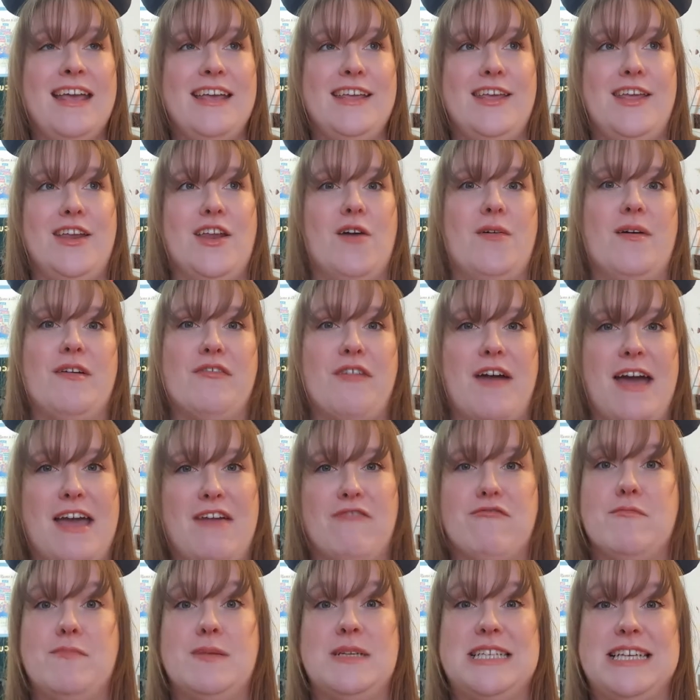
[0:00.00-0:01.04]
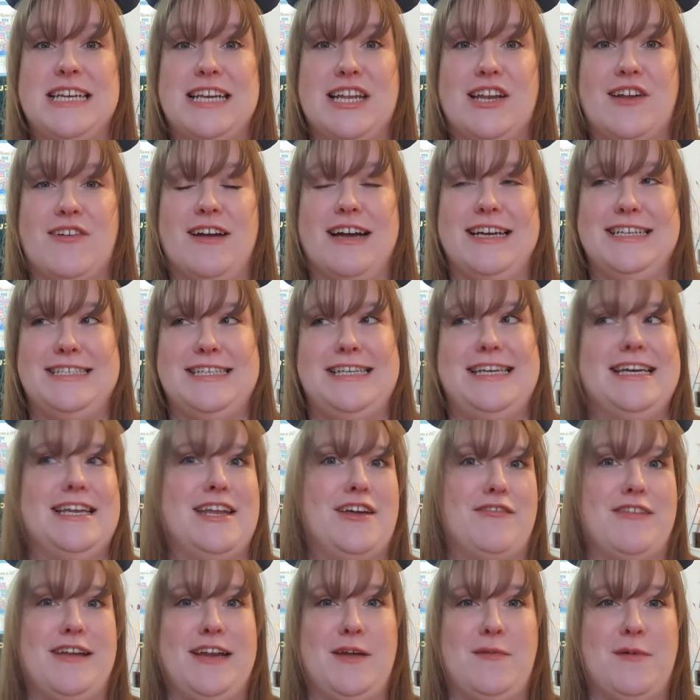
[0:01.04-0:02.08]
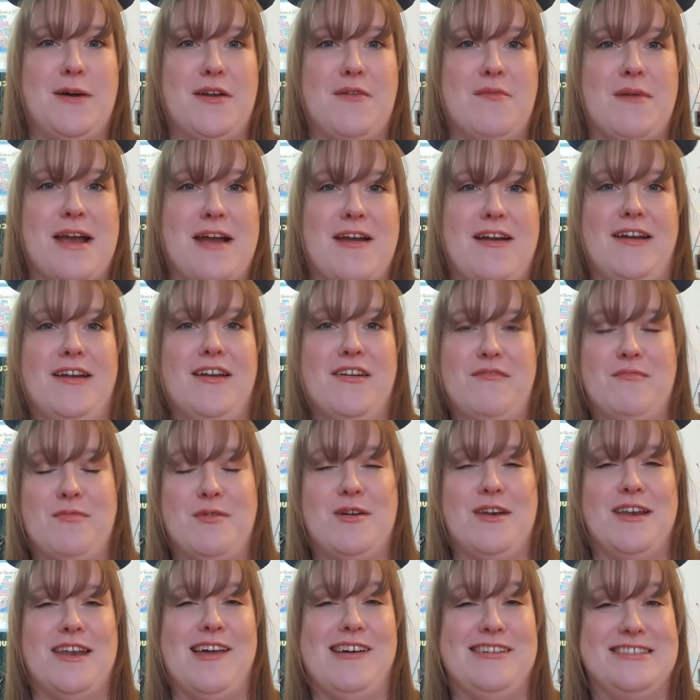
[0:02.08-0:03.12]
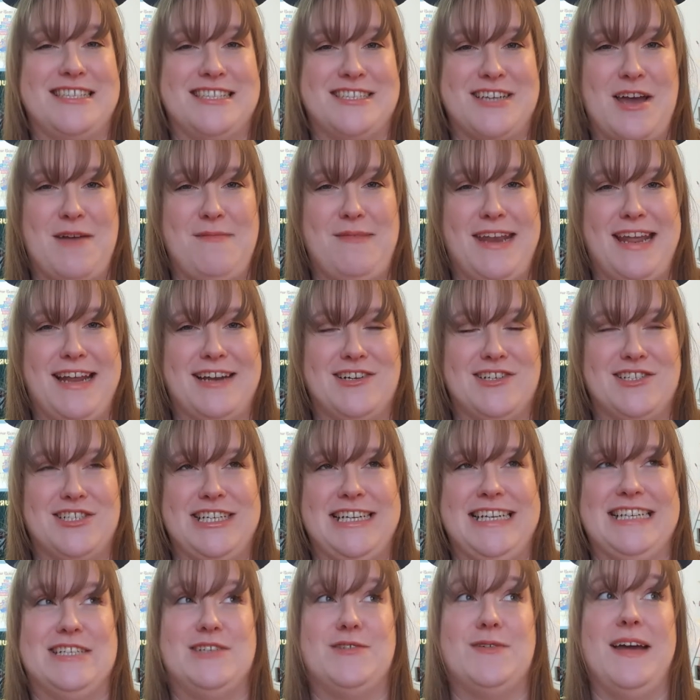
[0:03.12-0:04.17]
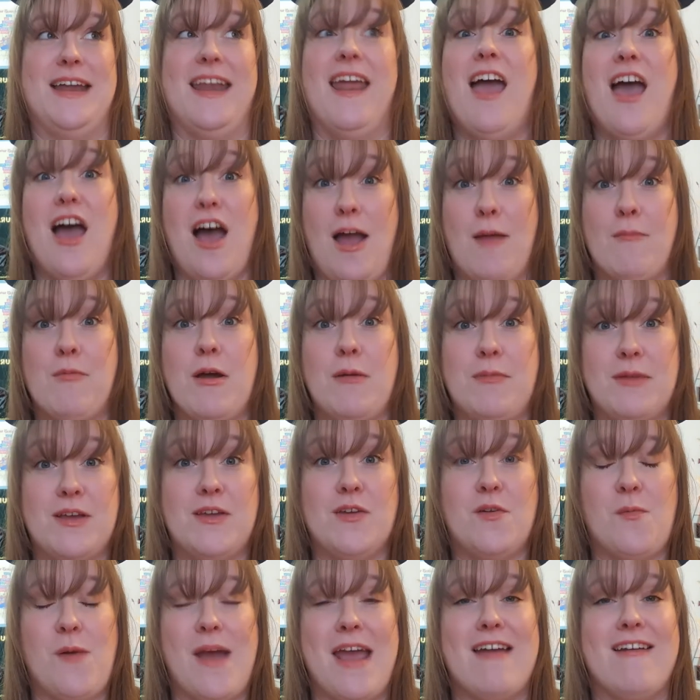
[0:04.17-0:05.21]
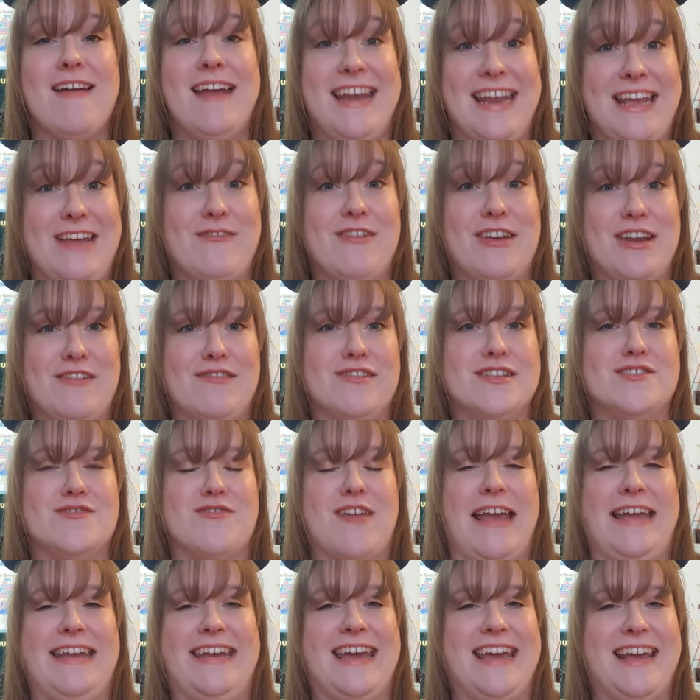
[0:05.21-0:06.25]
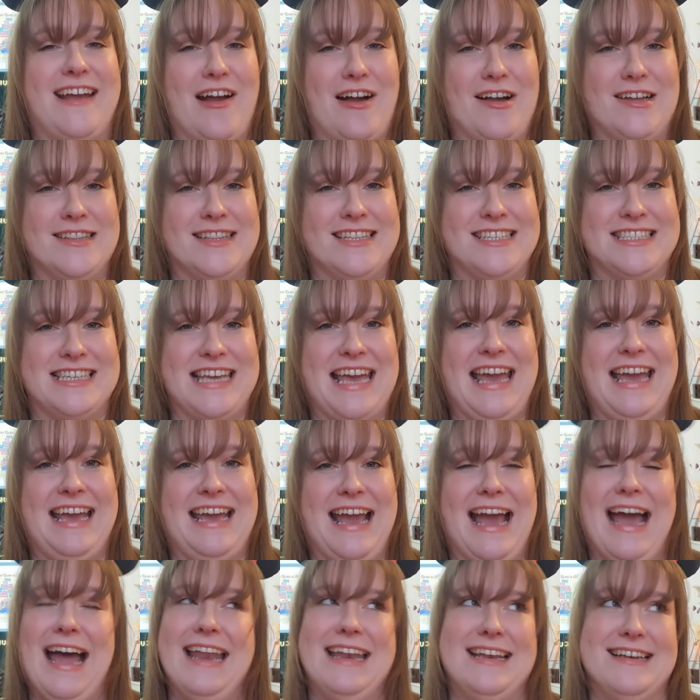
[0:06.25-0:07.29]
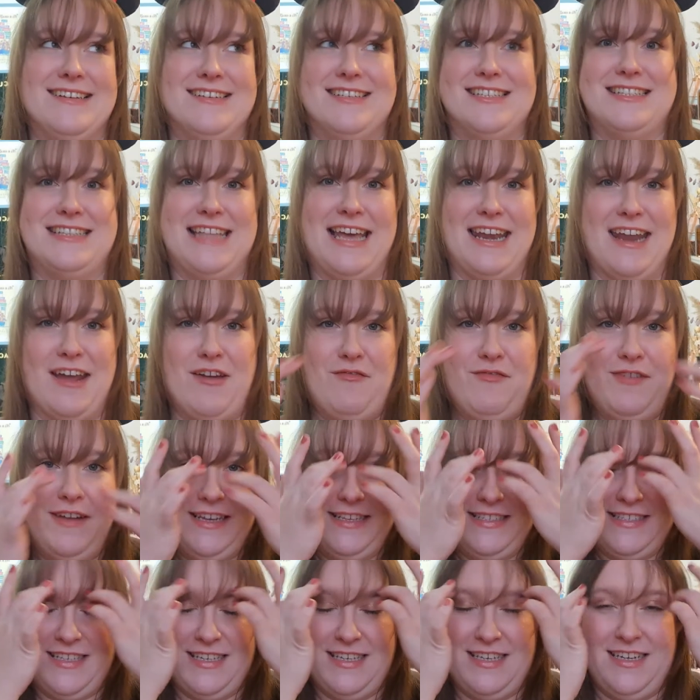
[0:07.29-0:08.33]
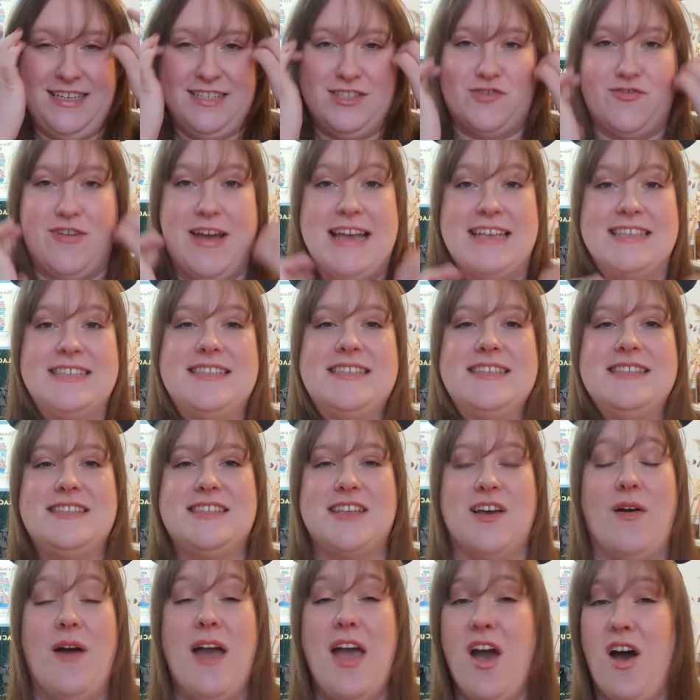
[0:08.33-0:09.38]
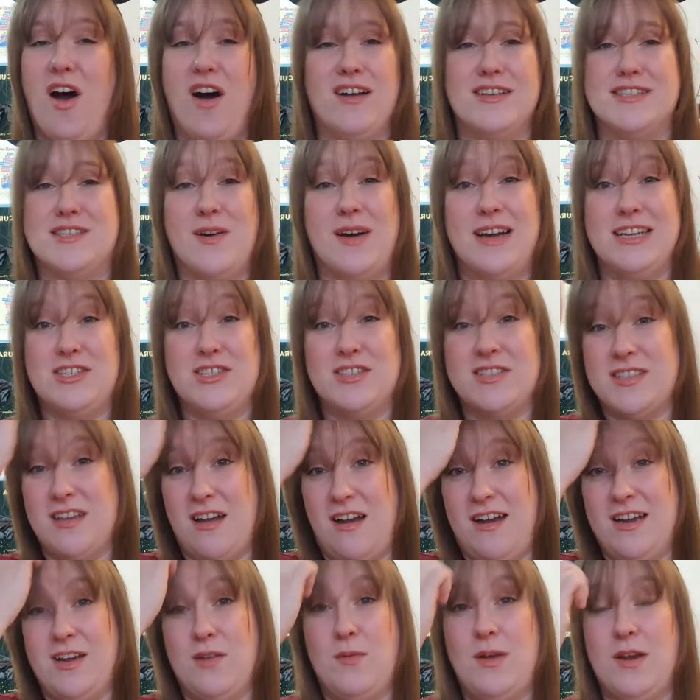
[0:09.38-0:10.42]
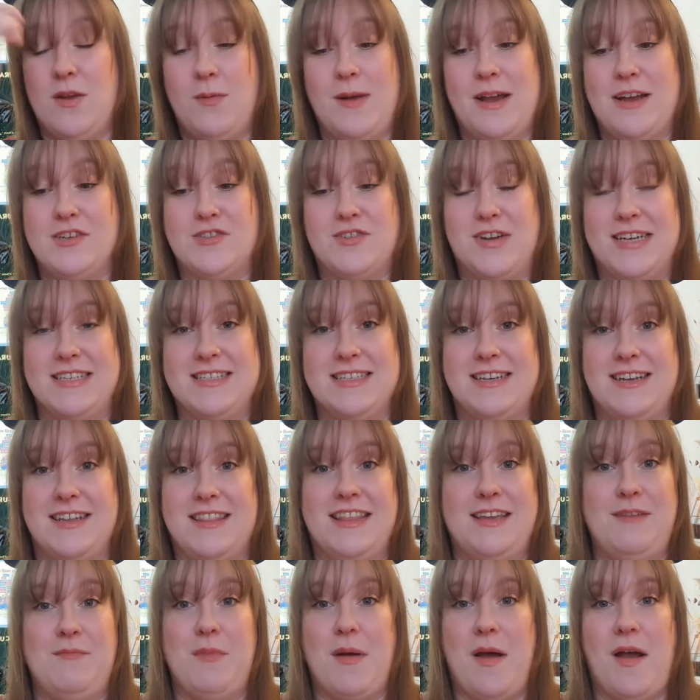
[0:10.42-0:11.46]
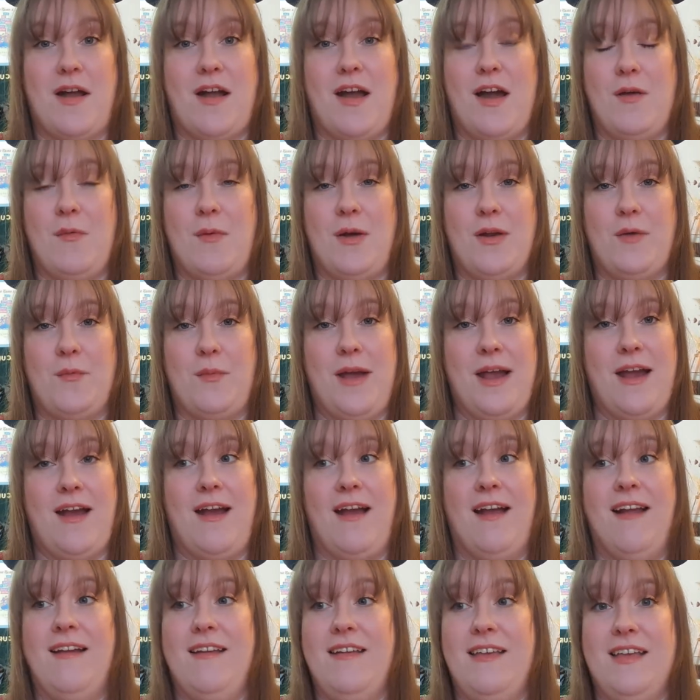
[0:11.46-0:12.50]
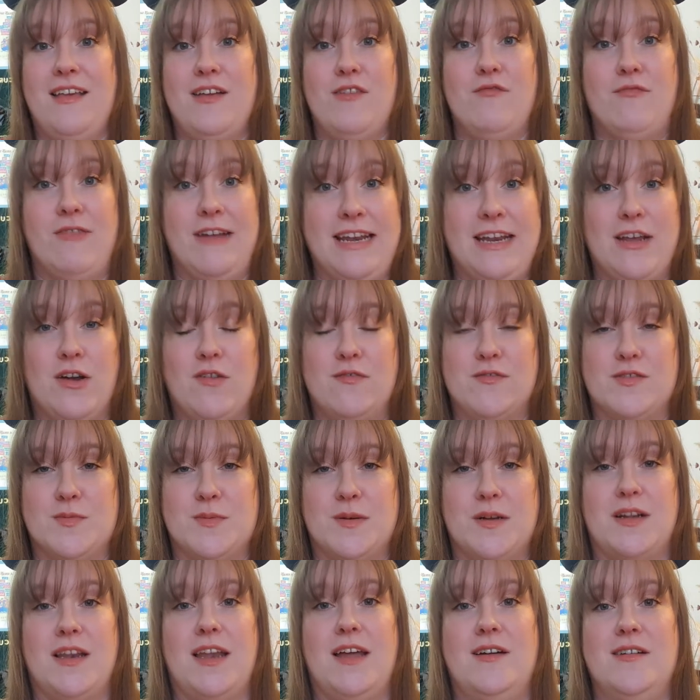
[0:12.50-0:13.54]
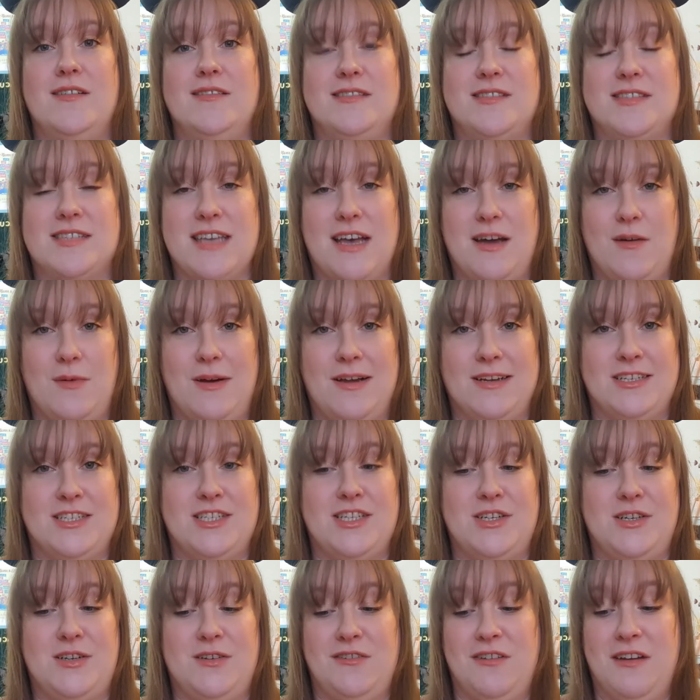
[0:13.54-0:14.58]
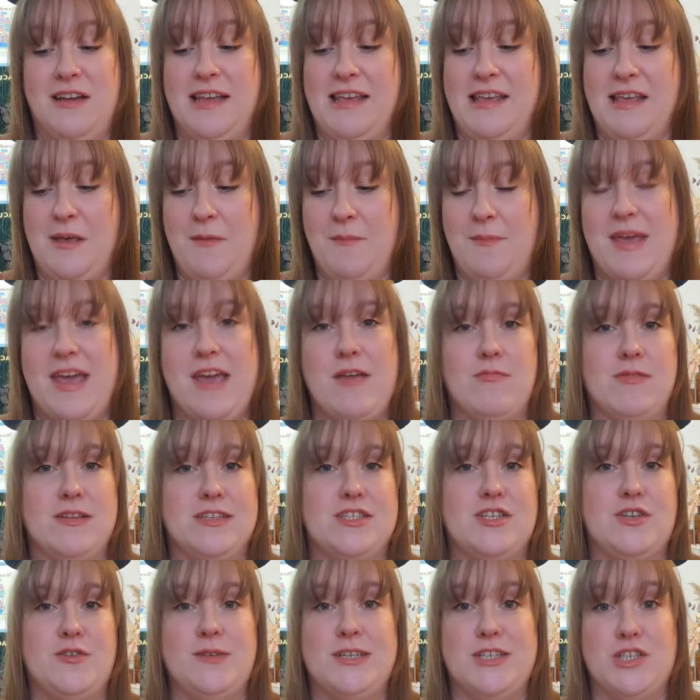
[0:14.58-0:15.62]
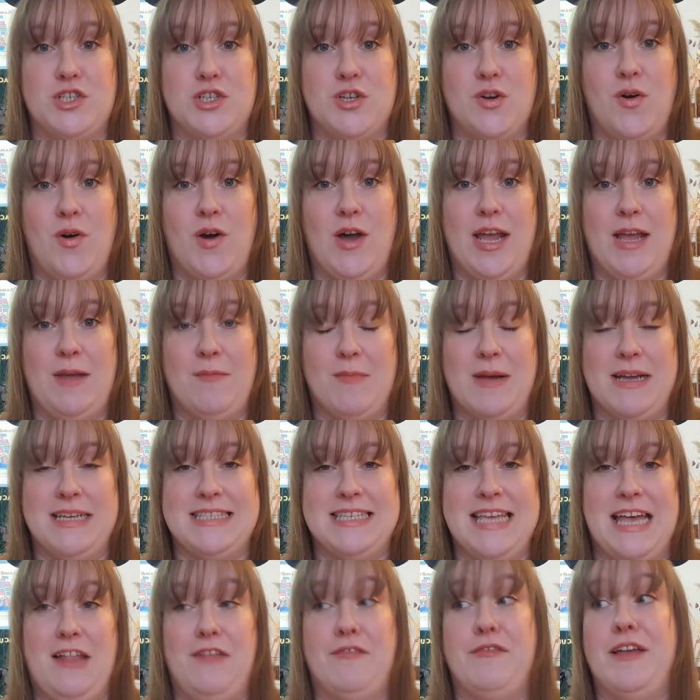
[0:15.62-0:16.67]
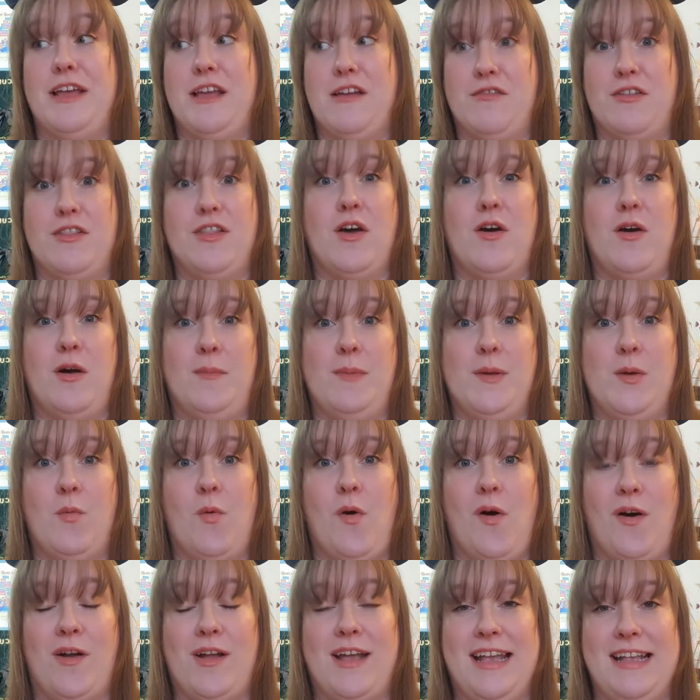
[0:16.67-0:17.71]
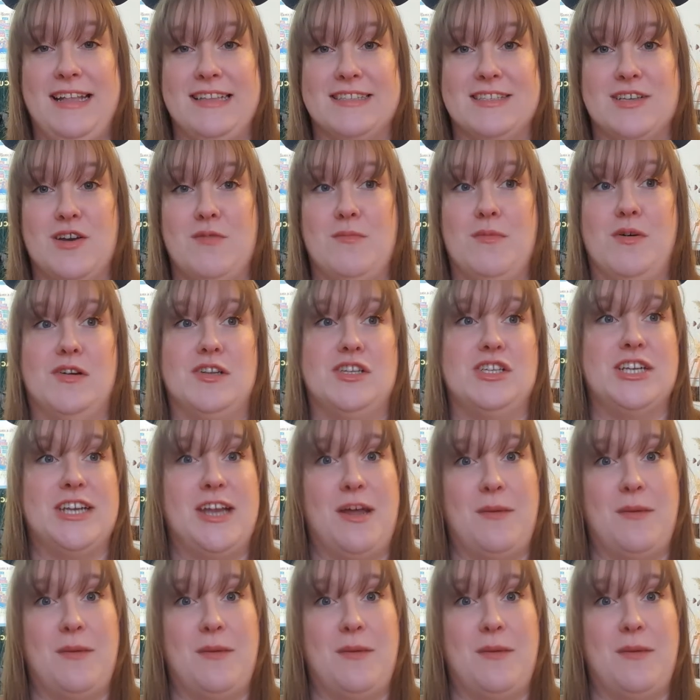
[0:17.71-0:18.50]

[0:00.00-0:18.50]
You know, if I have a particular idea and I really want to wear it and I've put loads of time and energy into it, I'm probably going to wear it even if it's raining on the day and that outfit is a dress. So also I just, I don't want to wear a dress in the theme park. I want to wear really comfortable clothes. I want to be able to enjoy myself even though I'll be walking so much and